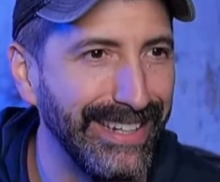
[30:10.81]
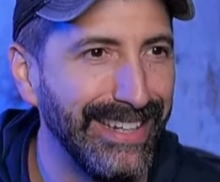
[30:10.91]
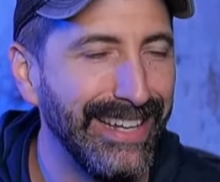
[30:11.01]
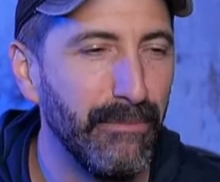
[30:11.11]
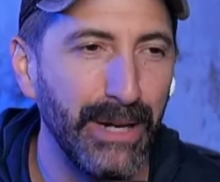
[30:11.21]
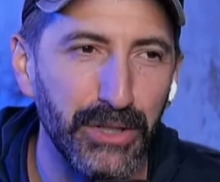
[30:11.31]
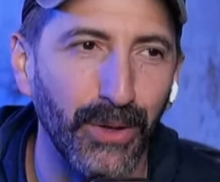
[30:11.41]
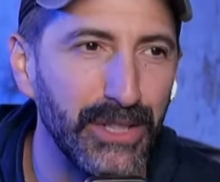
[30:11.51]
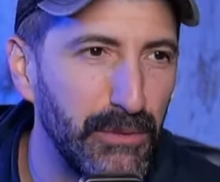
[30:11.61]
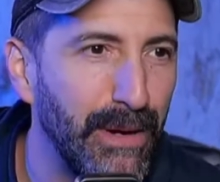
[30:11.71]
oh man, but
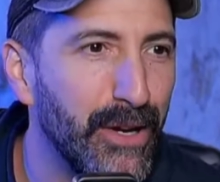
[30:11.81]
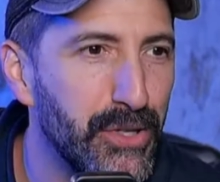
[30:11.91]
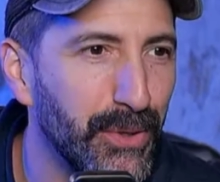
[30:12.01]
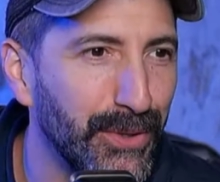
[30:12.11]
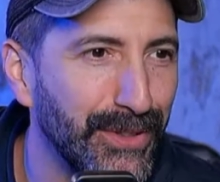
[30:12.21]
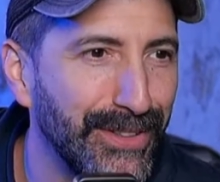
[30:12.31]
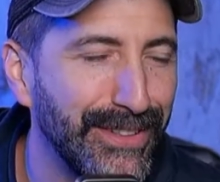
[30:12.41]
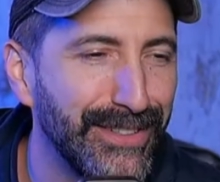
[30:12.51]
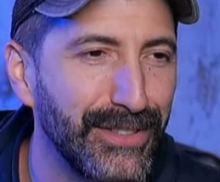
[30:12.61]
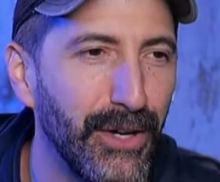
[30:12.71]
it's only spiritual,
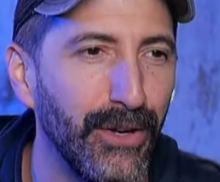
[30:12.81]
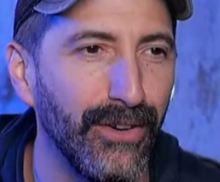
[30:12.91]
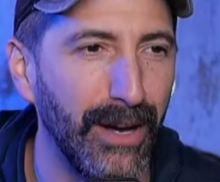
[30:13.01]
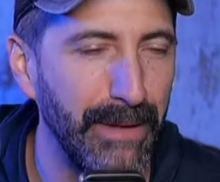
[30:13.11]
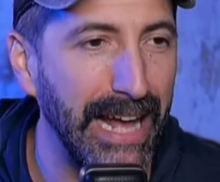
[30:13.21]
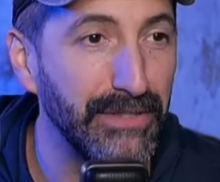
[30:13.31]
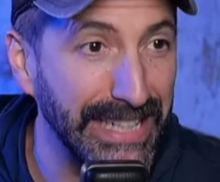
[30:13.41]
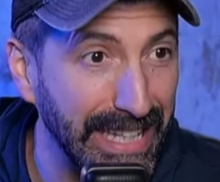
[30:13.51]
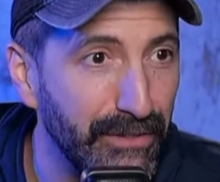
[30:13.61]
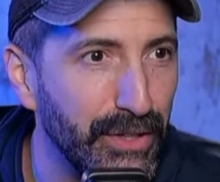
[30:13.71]
so I'm gonna have
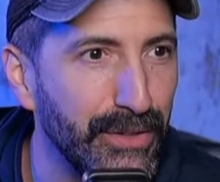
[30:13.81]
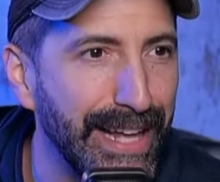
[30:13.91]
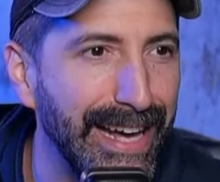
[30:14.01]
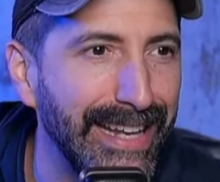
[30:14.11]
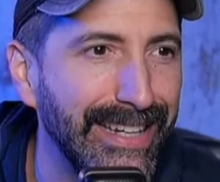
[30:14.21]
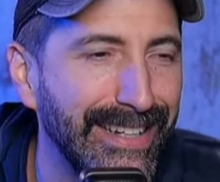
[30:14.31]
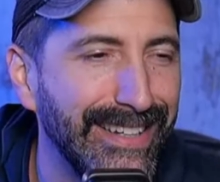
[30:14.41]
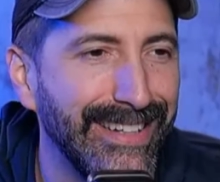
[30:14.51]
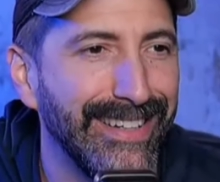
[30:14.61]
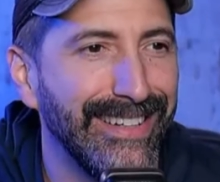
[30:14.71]
to give you that
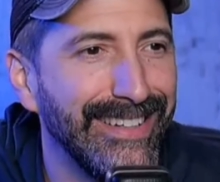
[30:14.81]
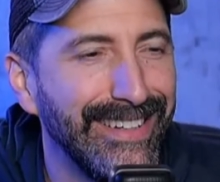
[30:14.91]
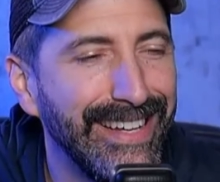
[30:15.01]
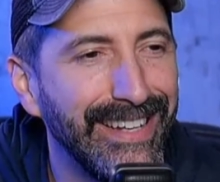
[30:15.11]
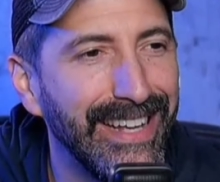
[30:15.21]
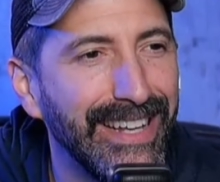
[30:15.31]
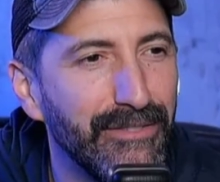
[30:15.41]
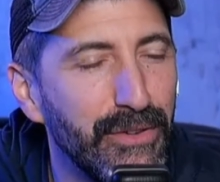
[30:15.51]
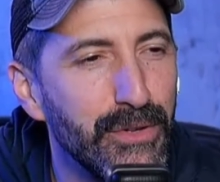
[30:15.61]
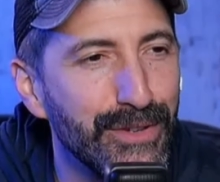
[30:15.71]
uh, in,
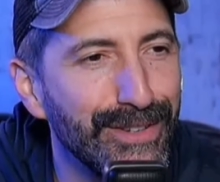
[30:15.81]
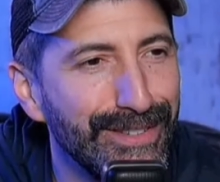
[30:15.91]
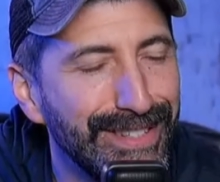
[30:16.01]
in future